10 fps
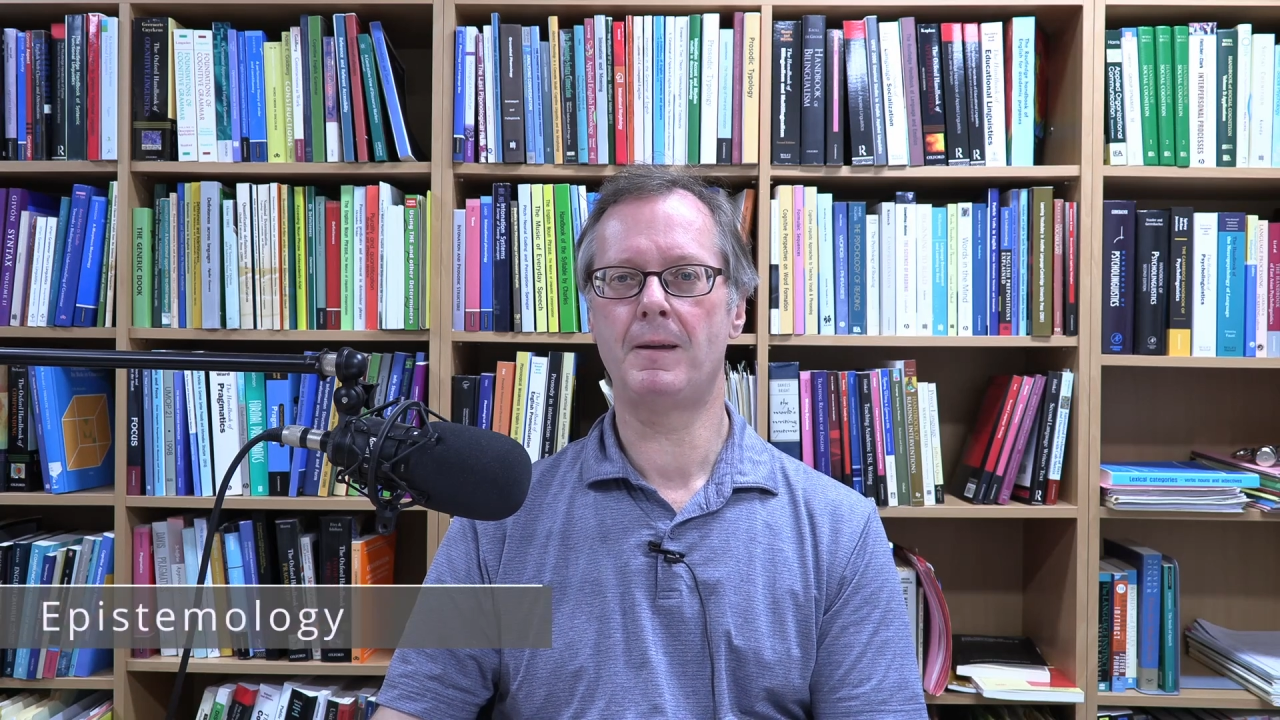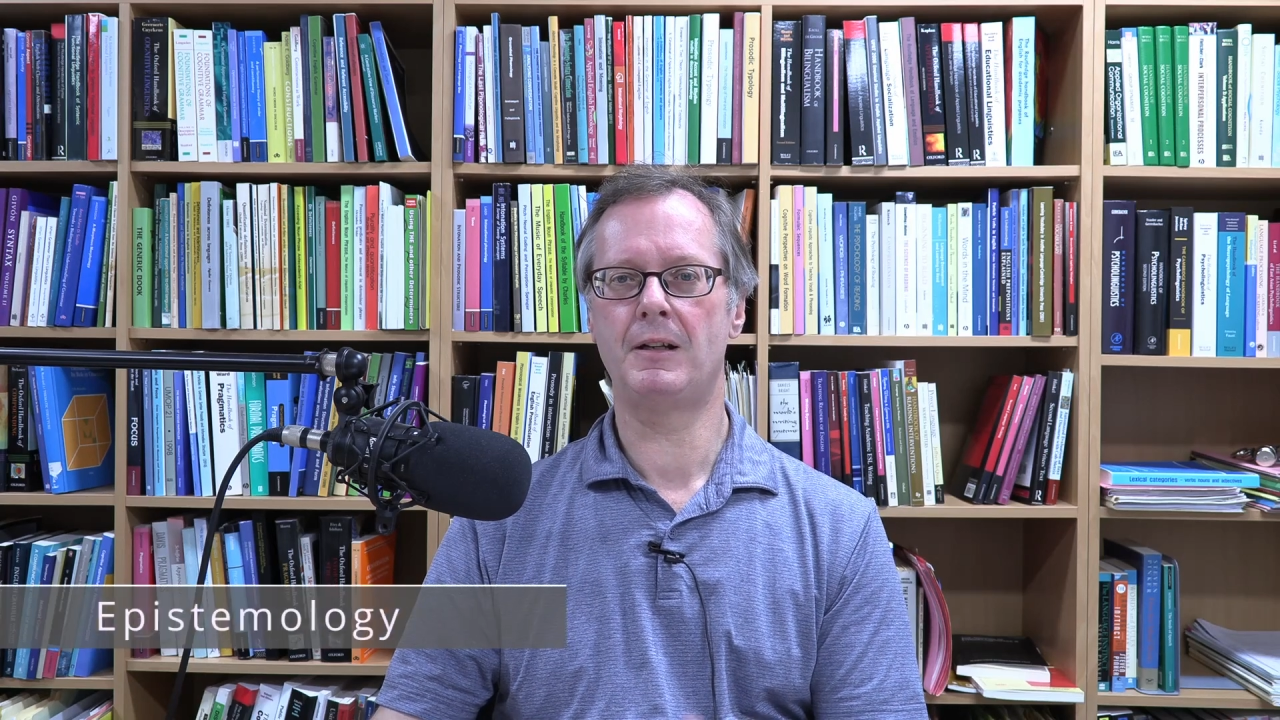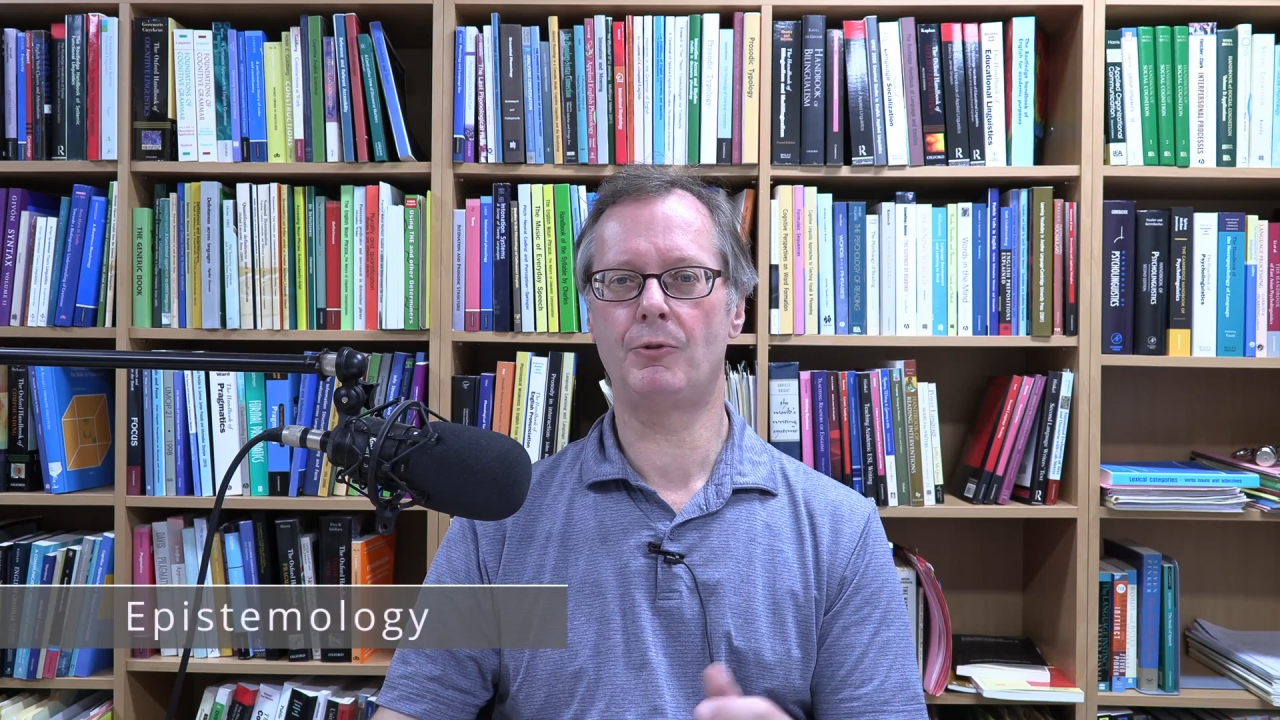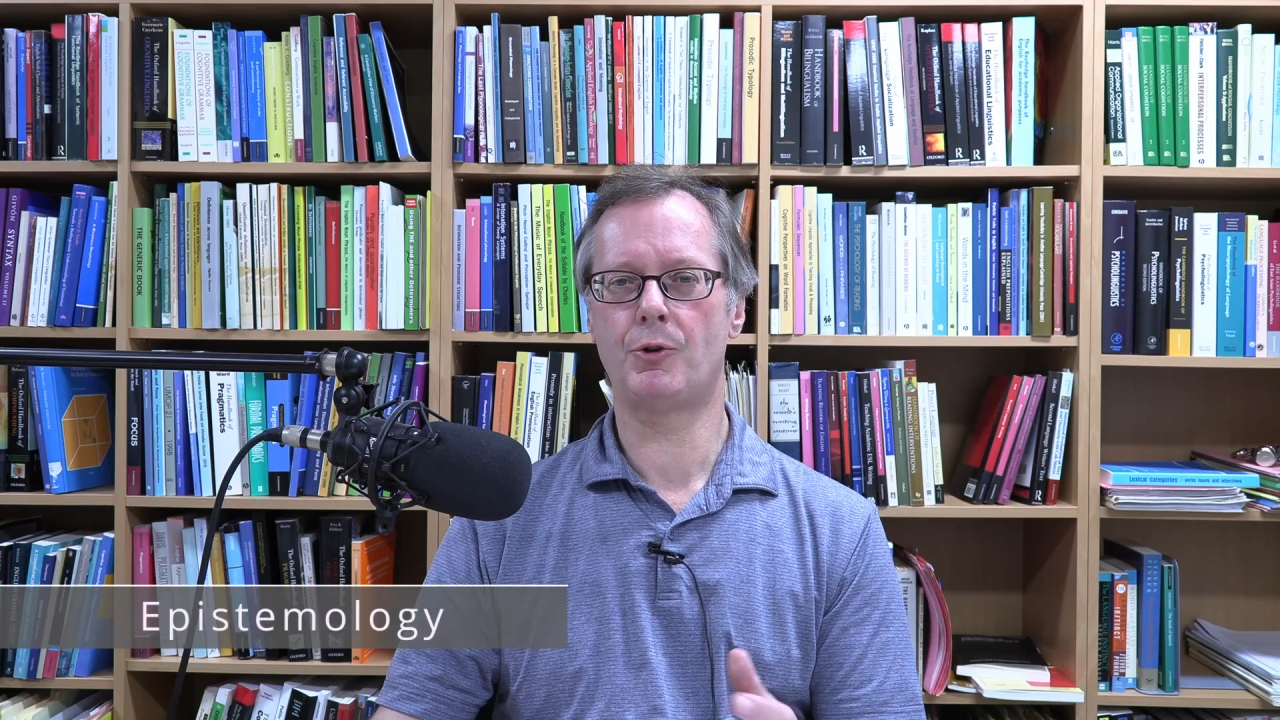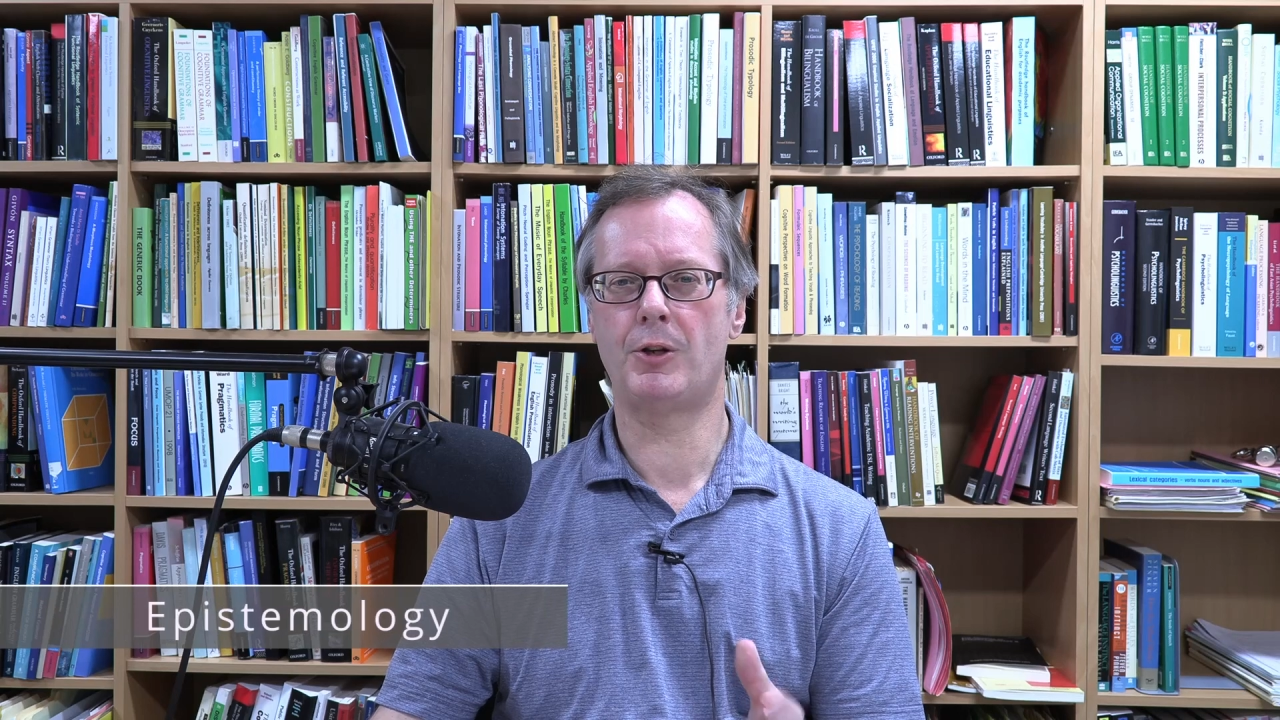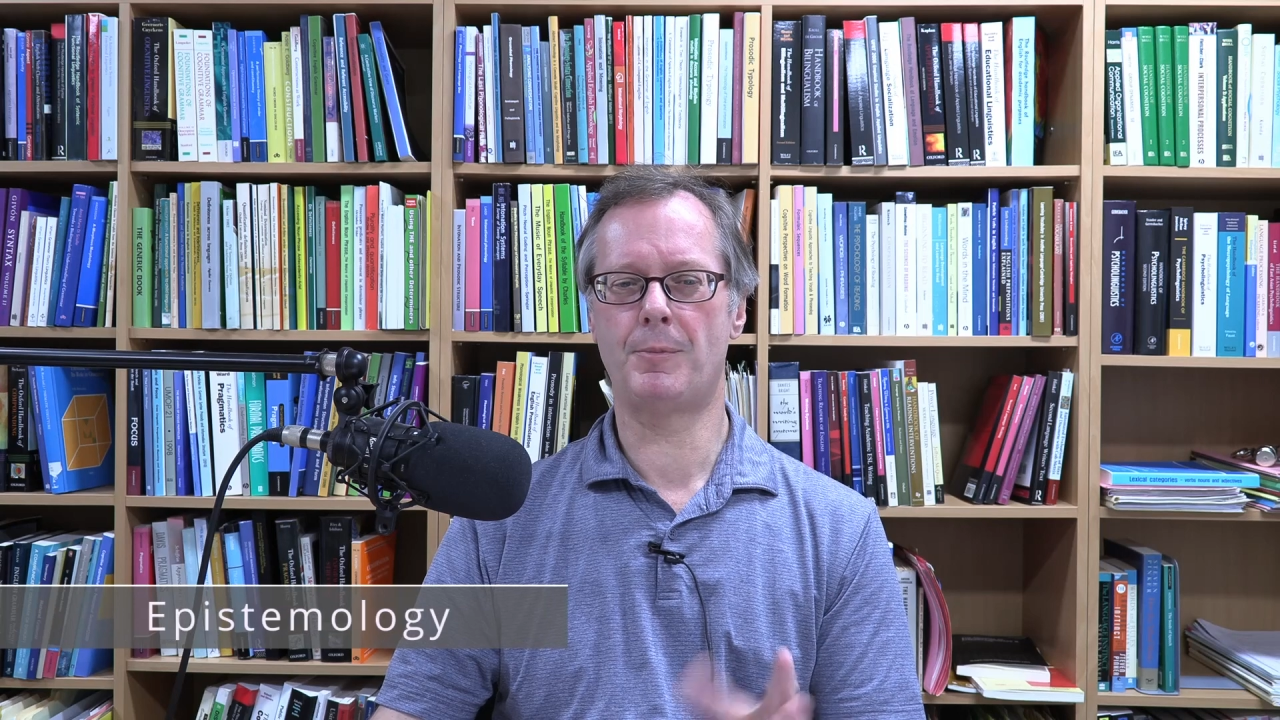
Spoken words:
Now,